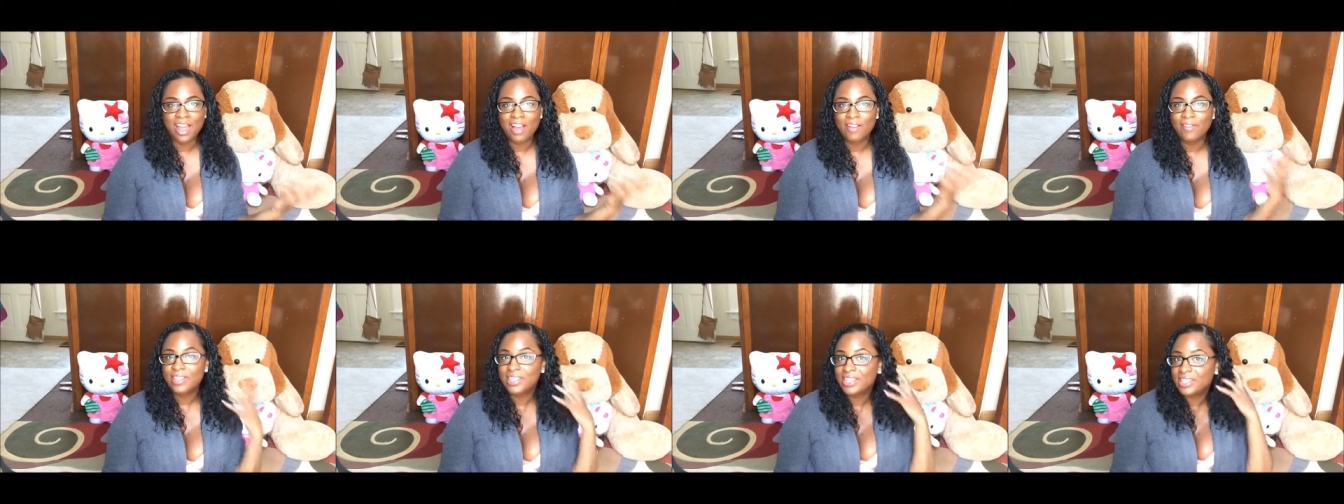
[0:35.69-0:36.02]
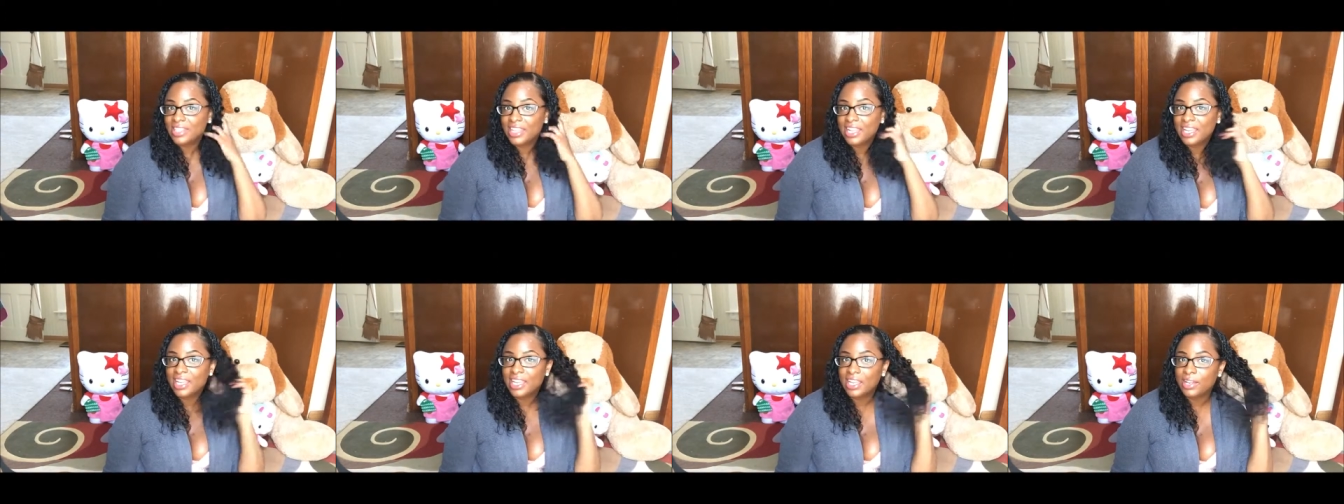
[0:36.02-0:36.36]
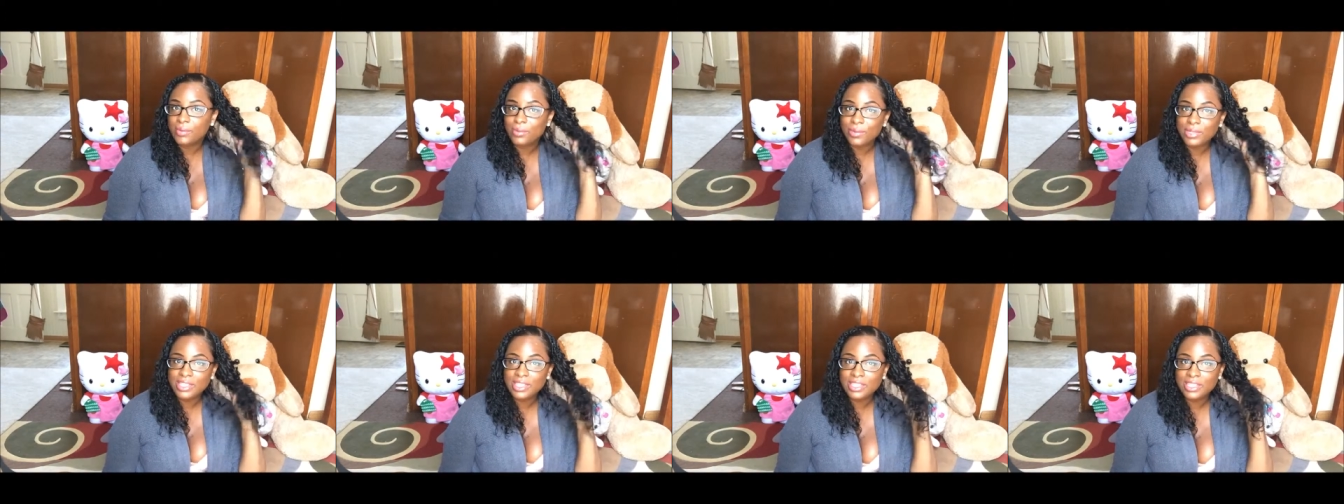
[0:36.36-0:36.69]
Obviously
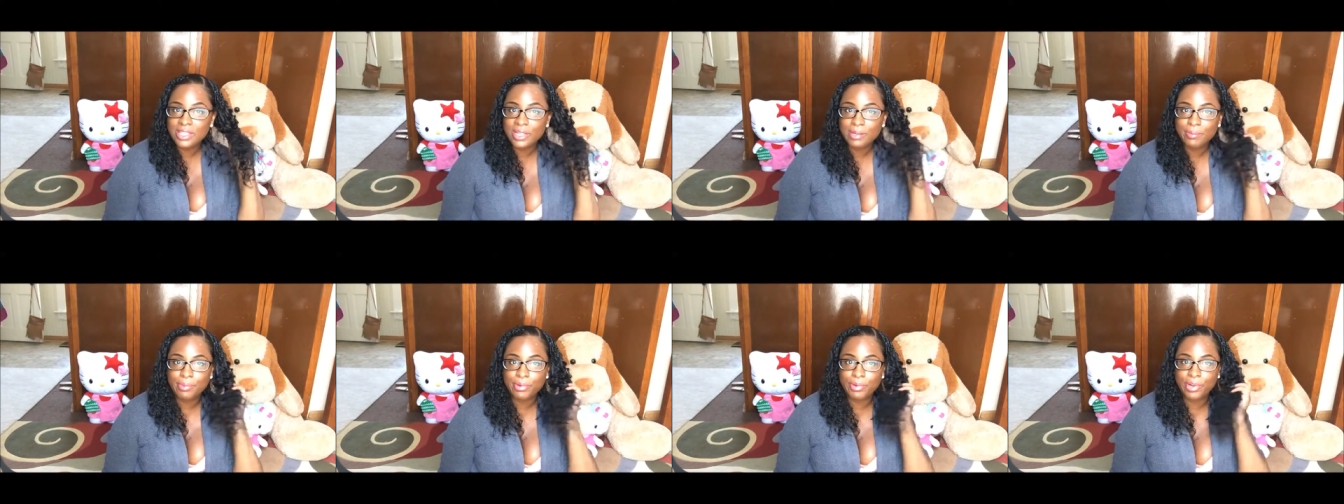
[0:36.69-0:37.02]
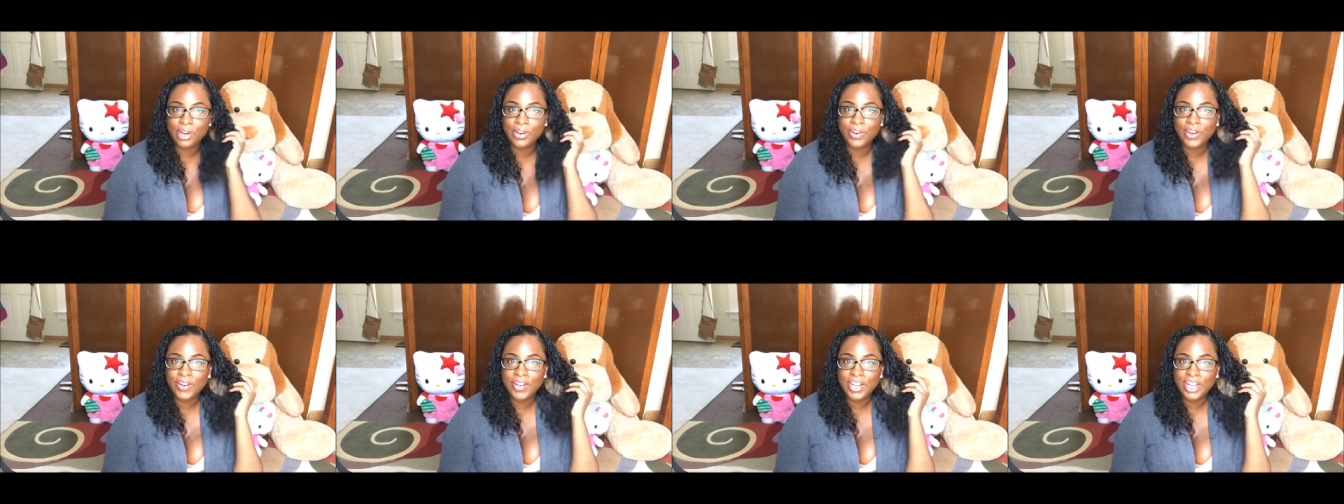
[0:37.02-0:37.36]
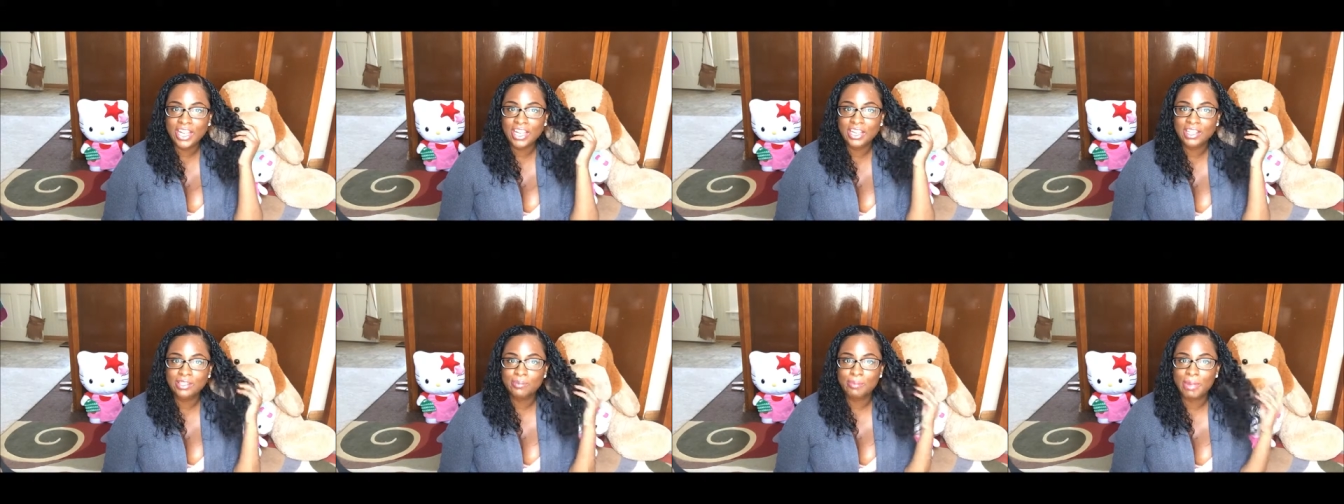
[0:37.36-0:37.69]
it was temporary
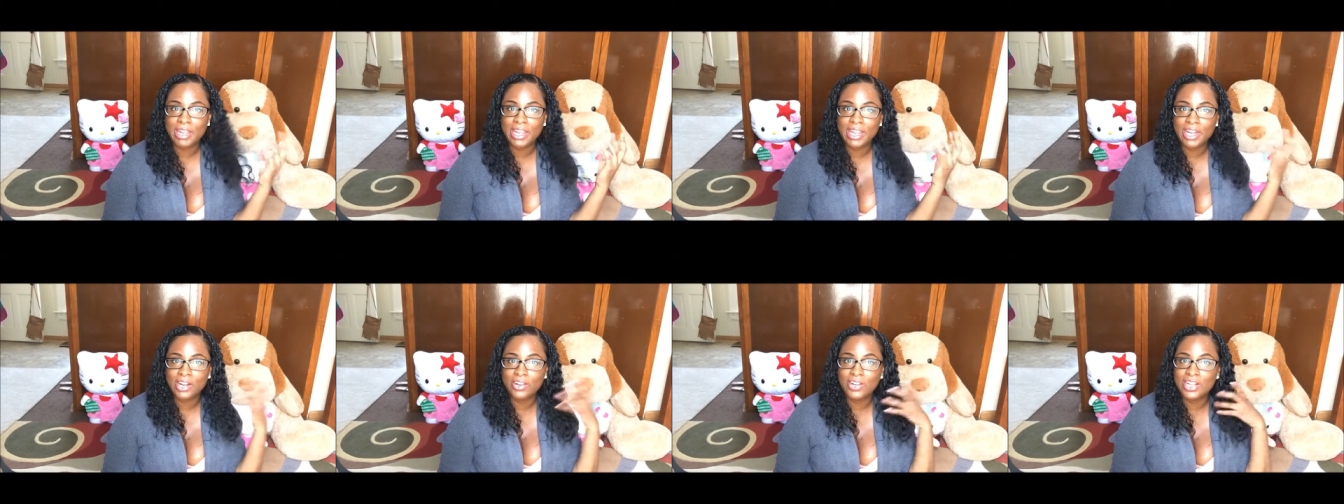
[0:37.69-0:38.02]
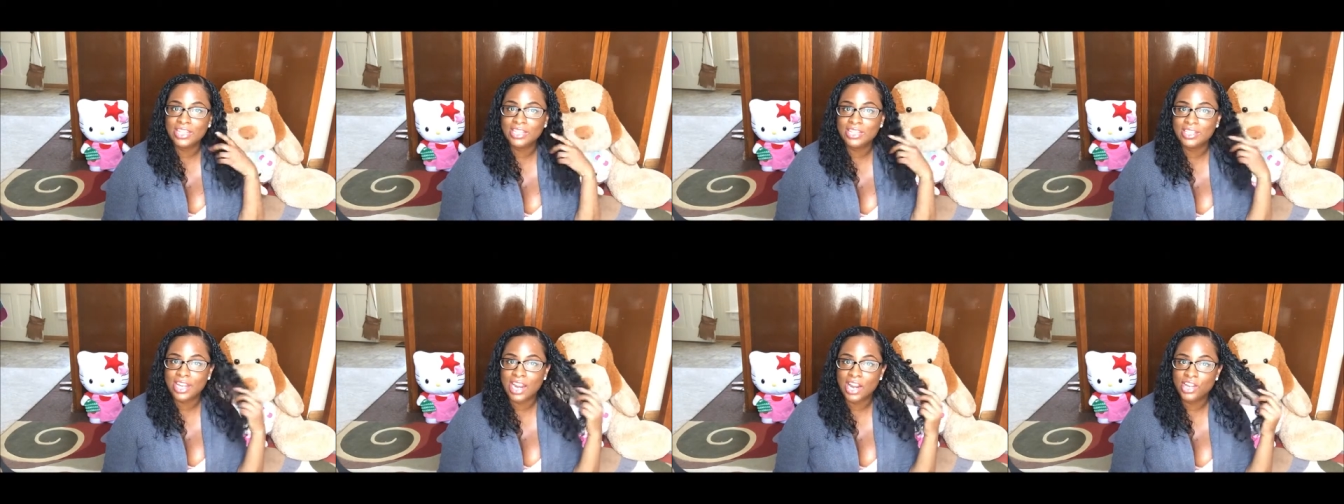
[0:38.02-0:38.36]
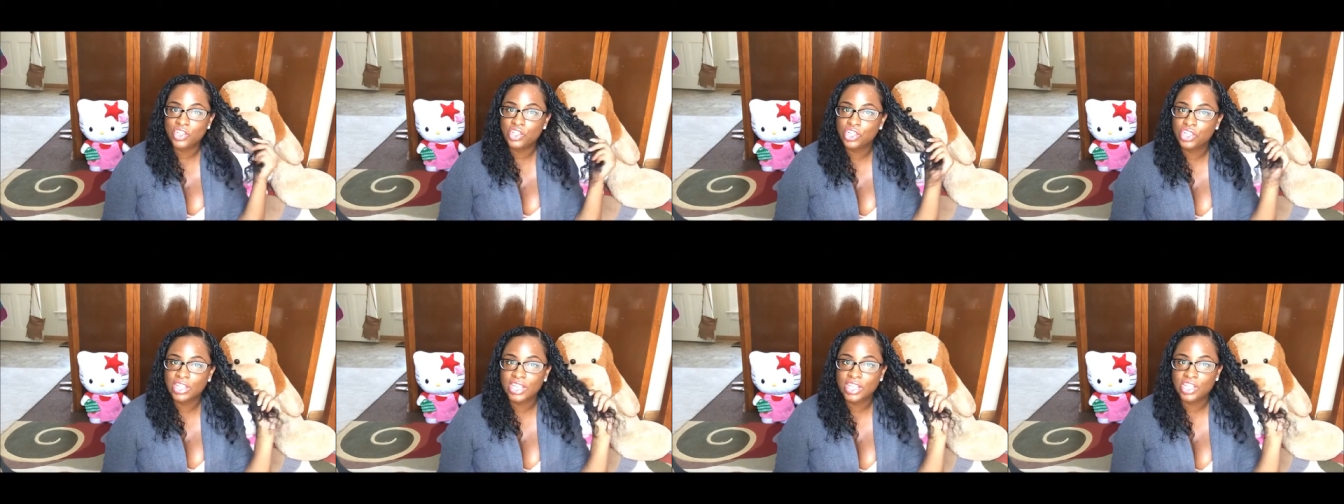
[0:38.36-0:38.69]
because my hair is
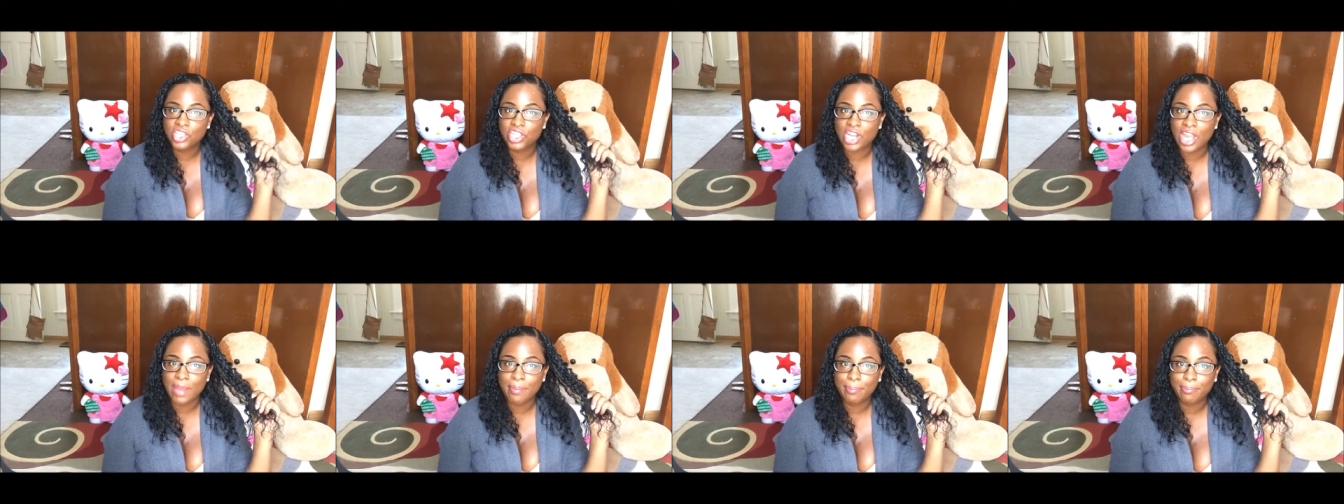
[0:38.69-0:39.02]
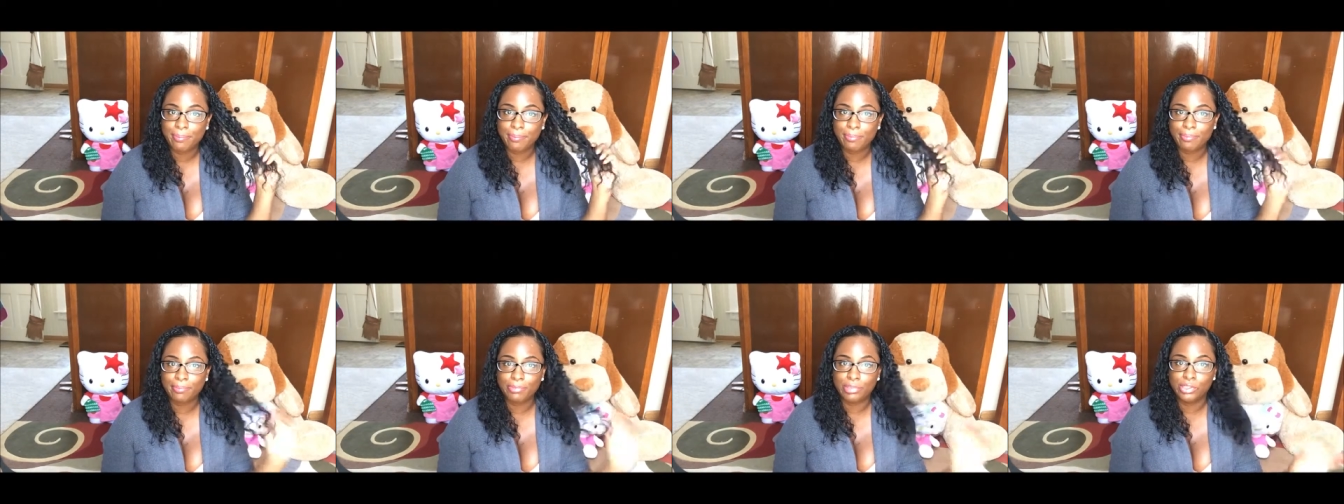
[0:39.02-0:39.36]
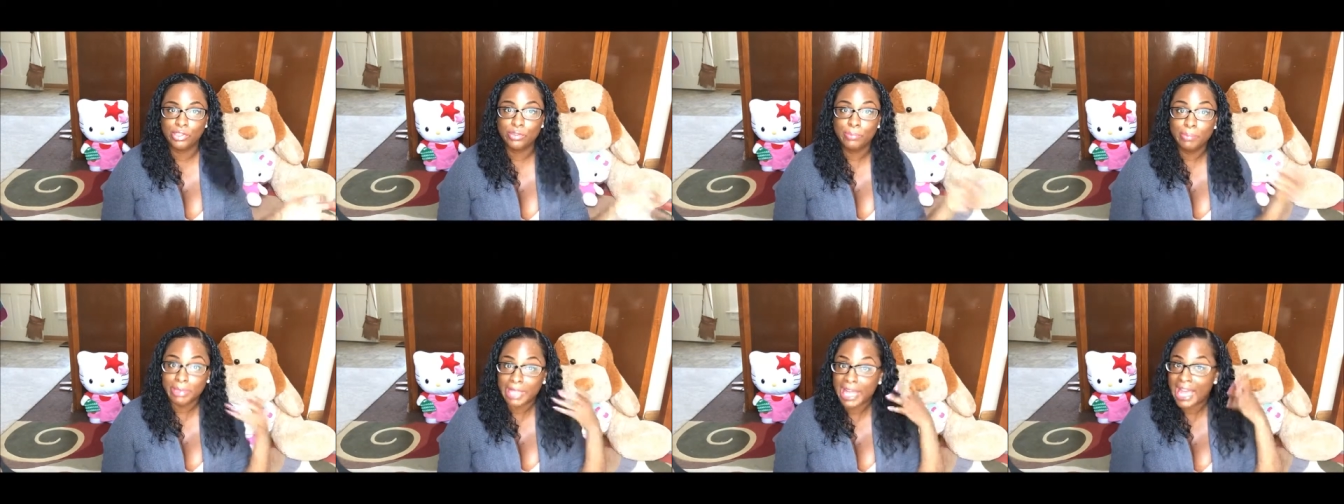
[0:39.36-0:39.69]
naturally jet
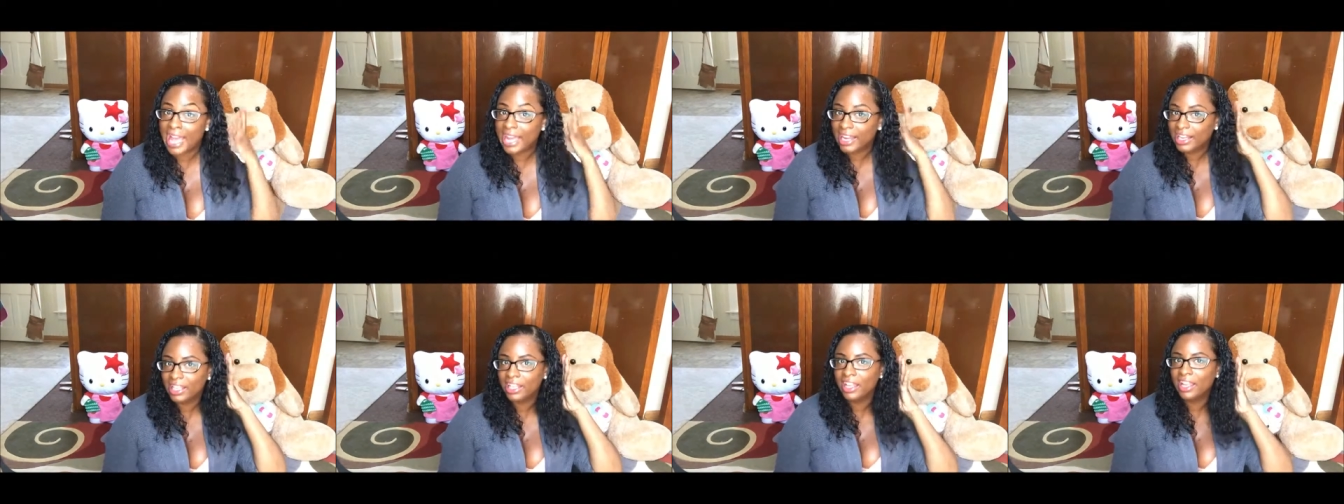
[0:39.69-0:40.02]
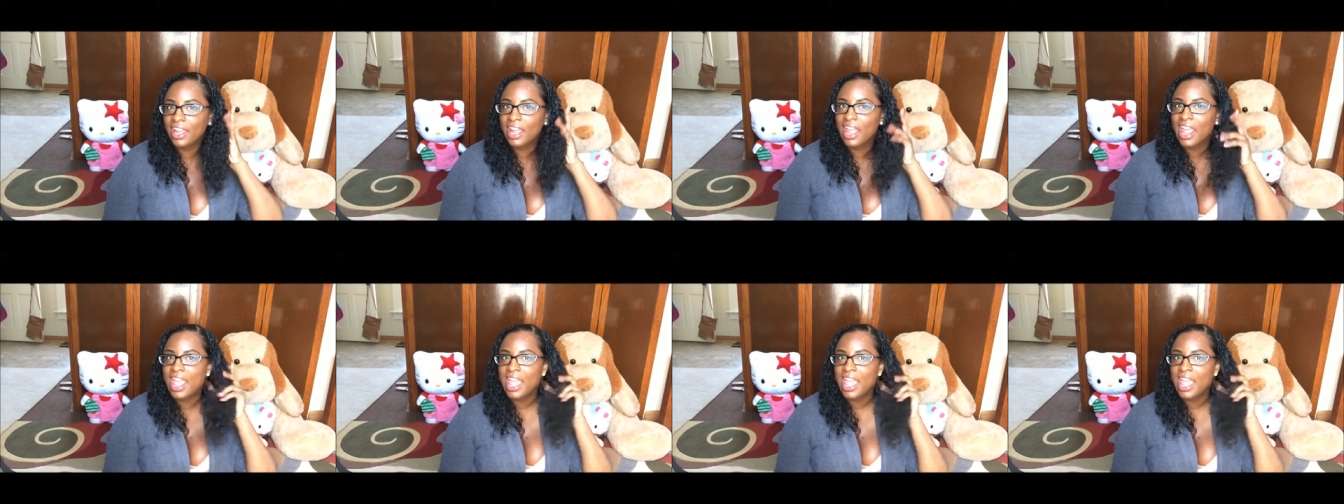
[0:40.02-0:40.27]
blue black